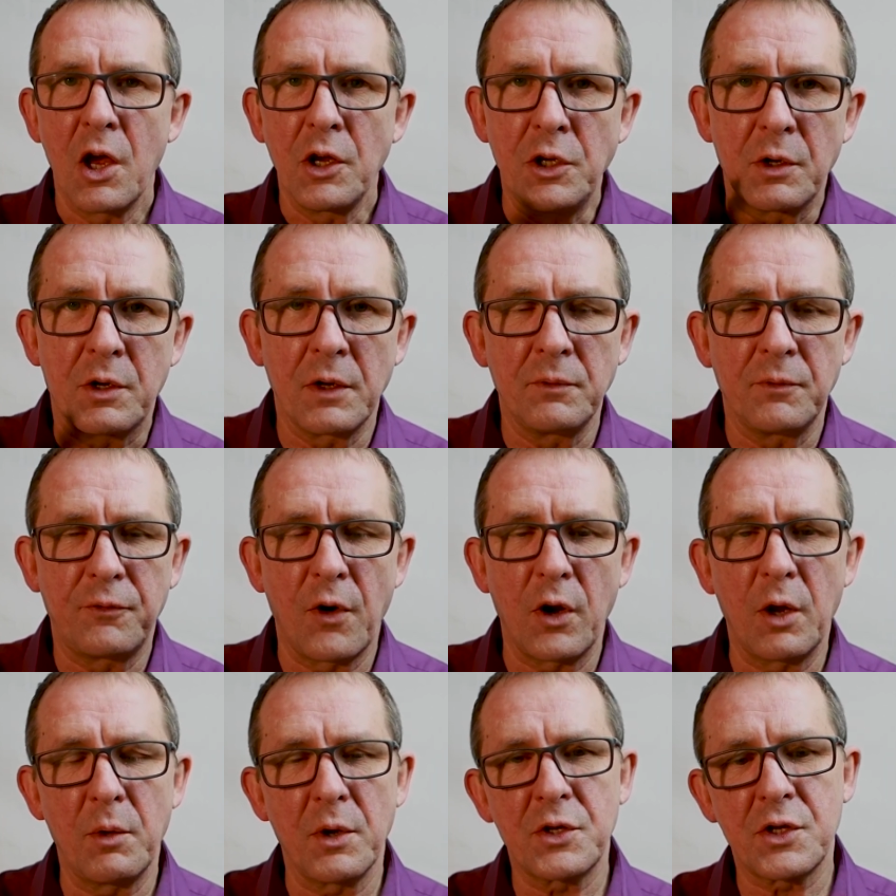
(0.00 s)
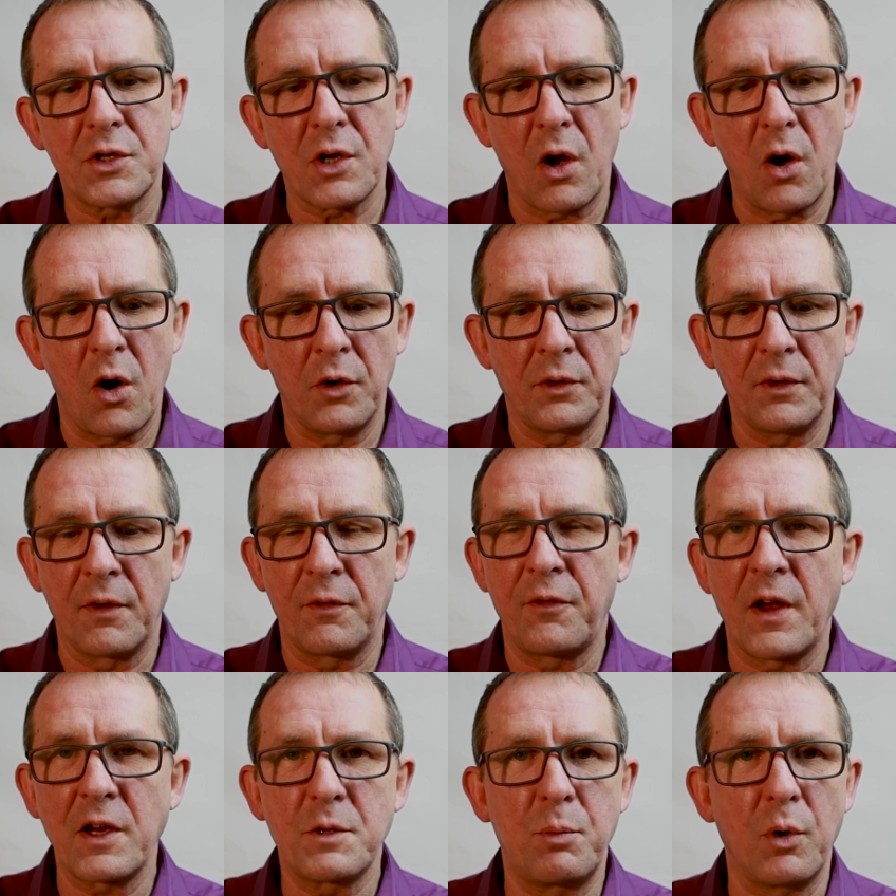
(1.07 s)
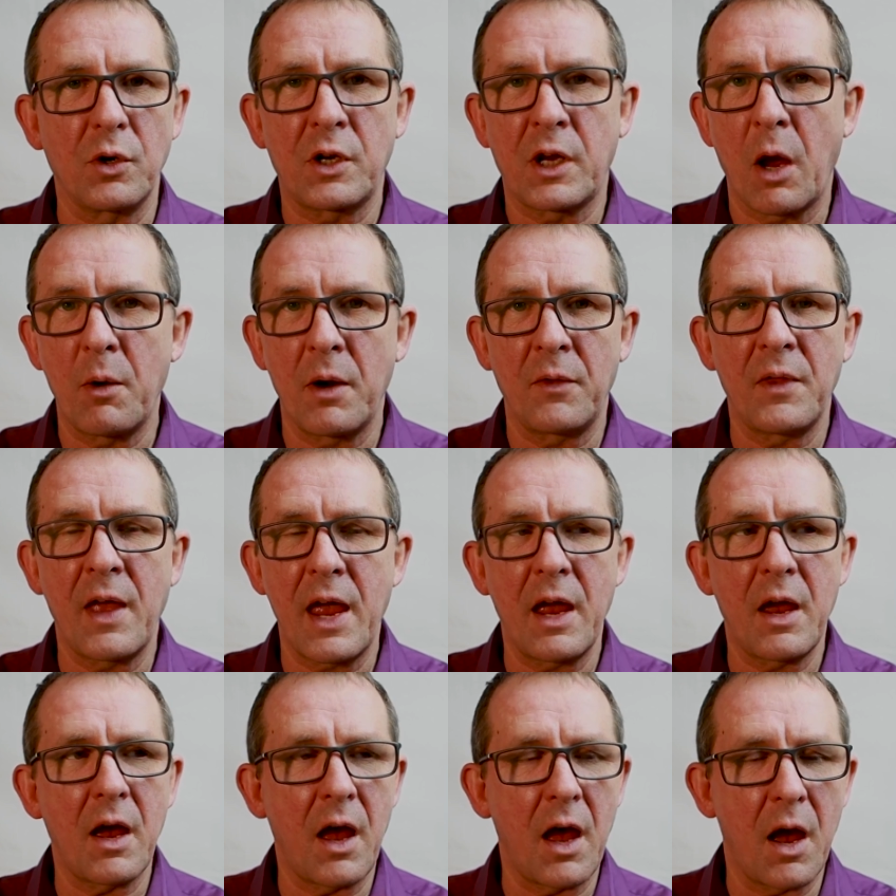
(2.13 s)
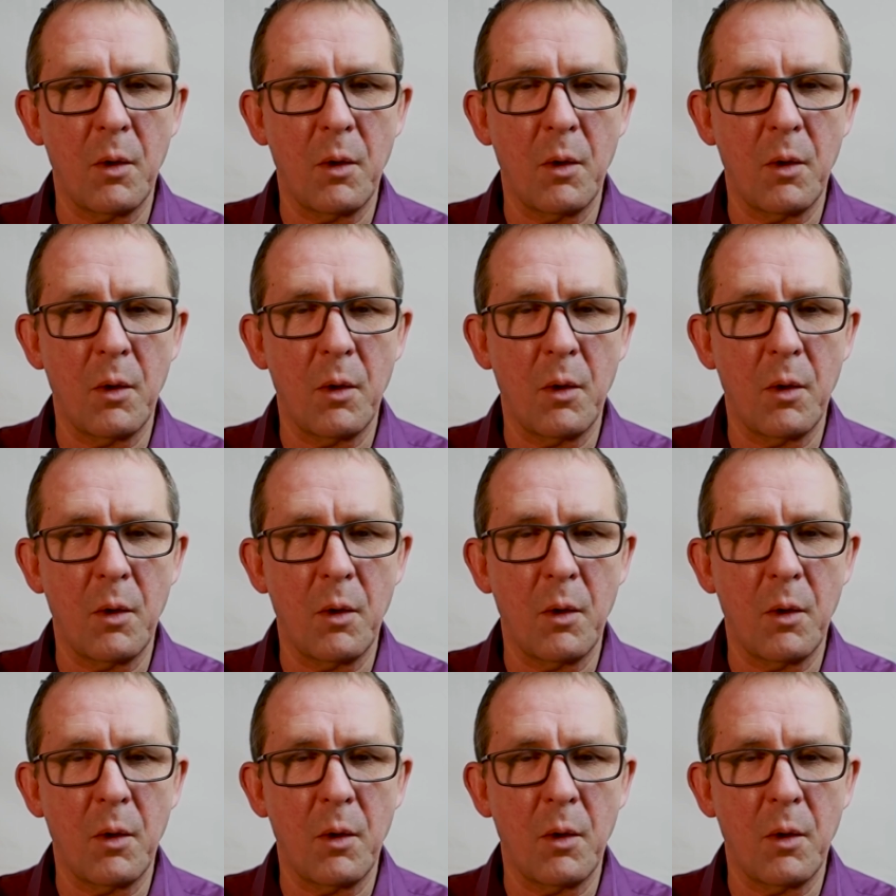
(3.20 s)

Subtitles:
You can follow us on Facebook. Go on there.